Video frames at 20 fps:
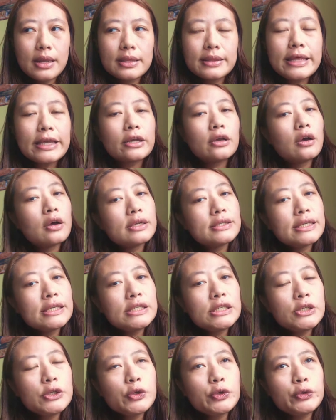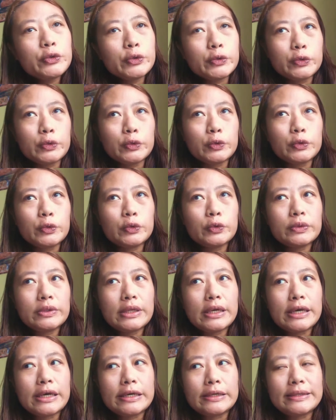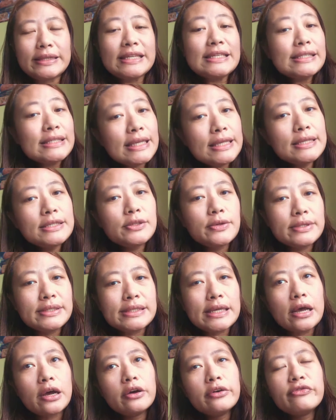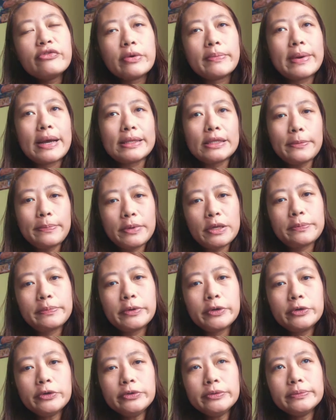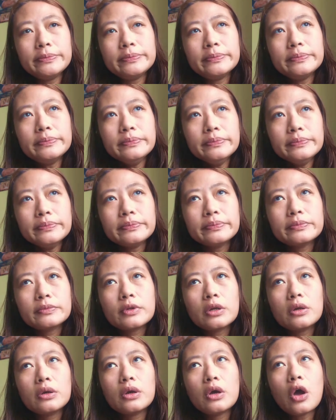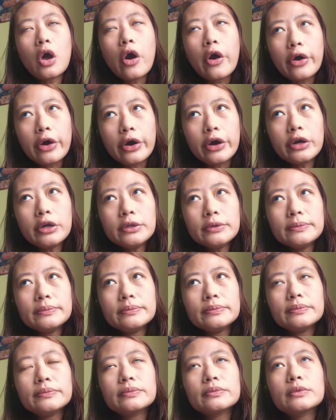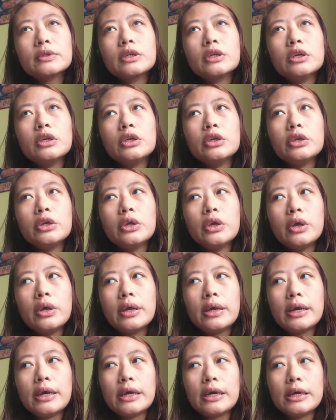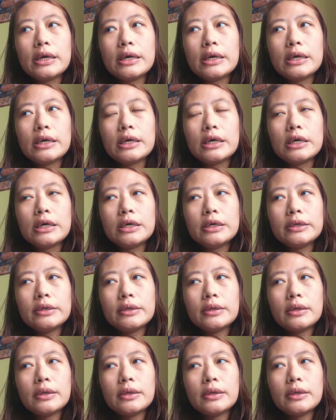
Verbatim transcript: that causes you to uh, distance yourself from other people or uh,